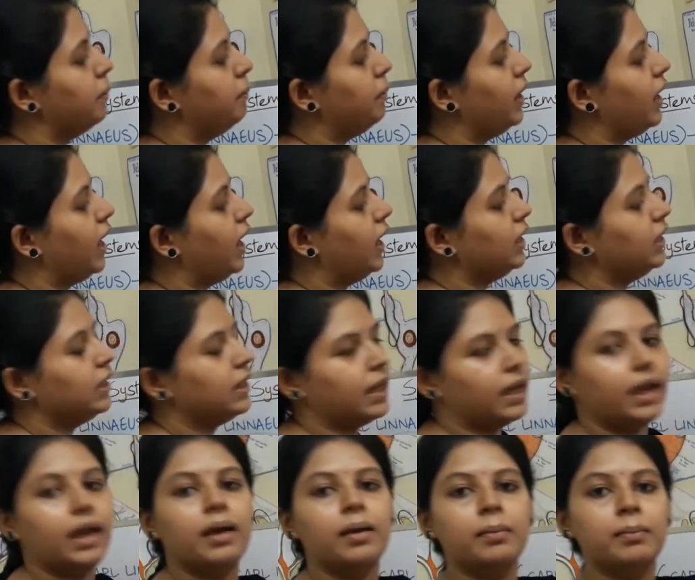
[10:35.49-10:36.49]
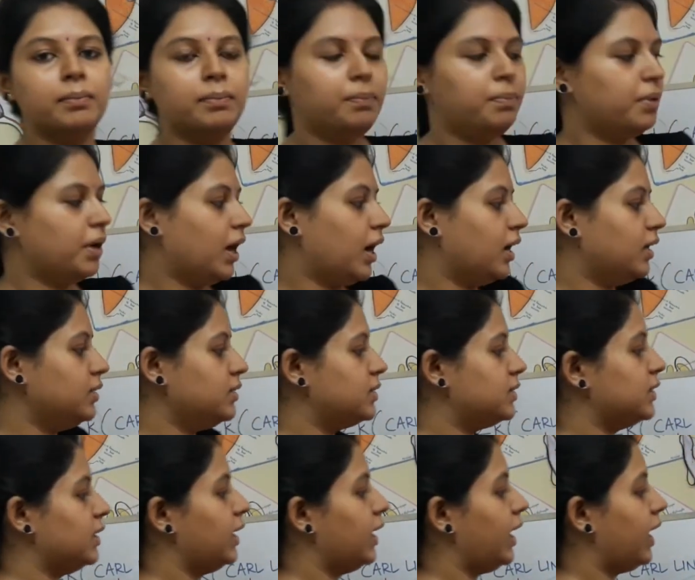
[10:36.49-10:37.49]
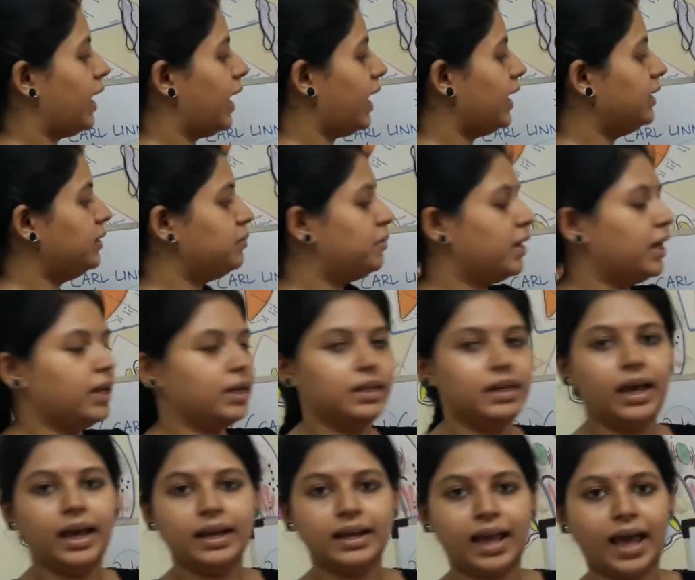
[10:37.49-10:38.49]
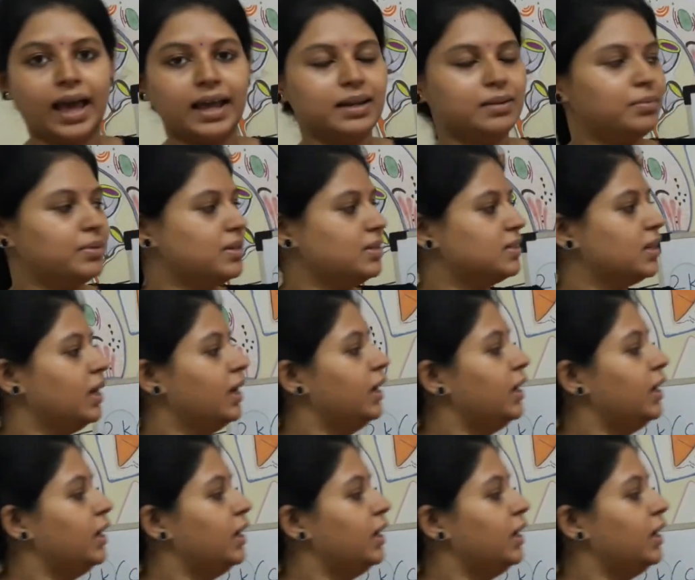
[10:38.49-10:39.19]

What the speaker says: Plantae, plants. Animalia and animals.